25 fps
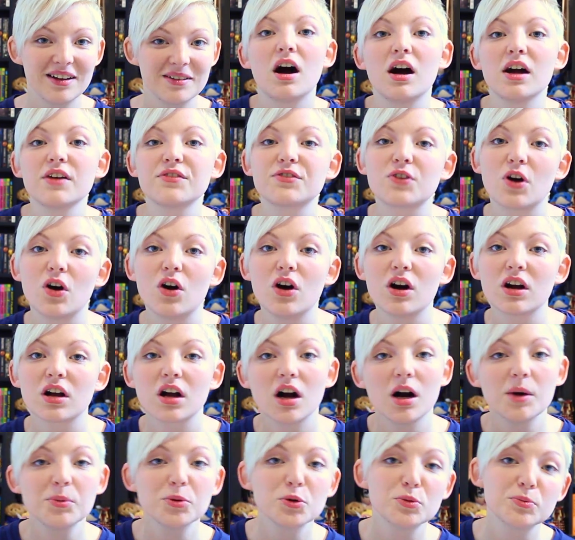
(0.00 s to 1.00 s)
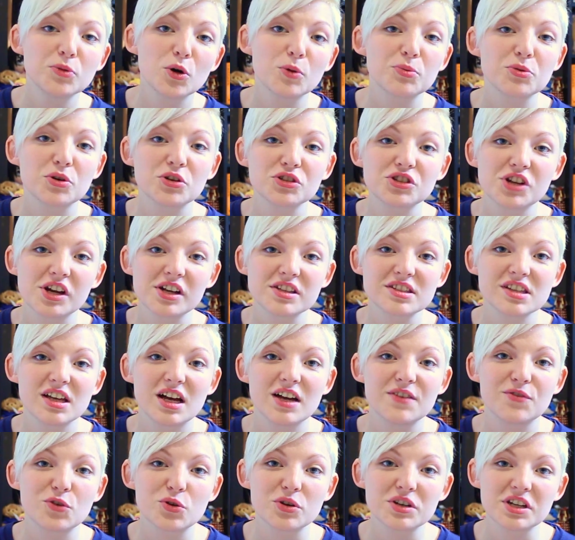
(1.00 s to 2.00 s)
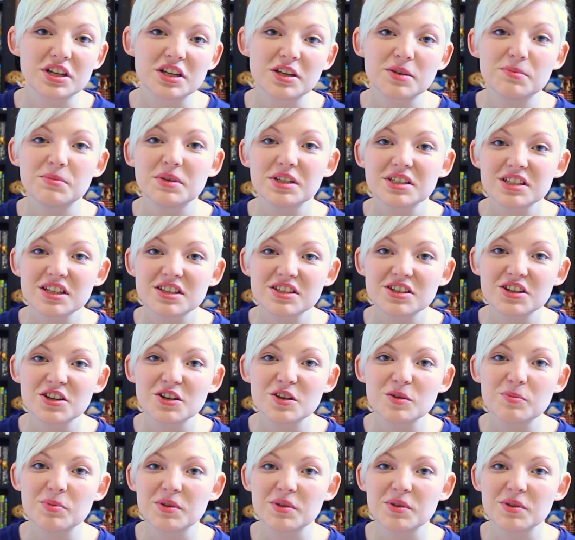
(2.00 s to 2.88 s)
I've got a couple more projects that I've already committed to,